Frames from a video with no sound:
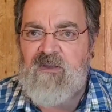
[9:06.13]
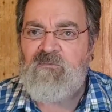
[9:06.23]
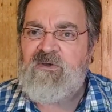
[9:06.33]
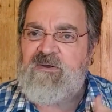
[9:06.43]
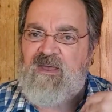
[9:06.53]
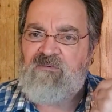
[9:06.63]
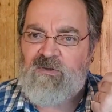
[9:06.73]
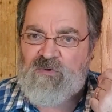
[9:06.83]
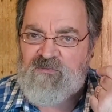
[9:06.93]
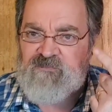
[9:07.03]
and we're going to have a
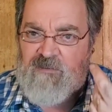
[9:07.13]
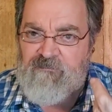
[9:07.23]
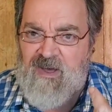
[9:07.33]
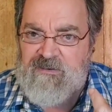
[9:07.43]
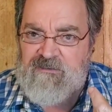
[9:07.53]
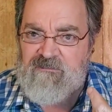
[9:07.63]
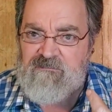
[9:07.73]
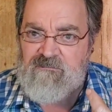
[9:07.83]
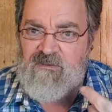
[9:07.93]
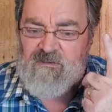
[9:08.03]
glorified body,
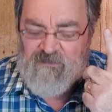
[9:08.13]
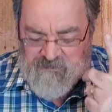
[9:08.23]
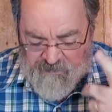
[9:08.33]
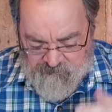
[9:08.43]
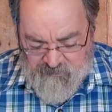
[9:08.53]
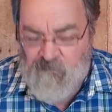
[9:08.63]
okay?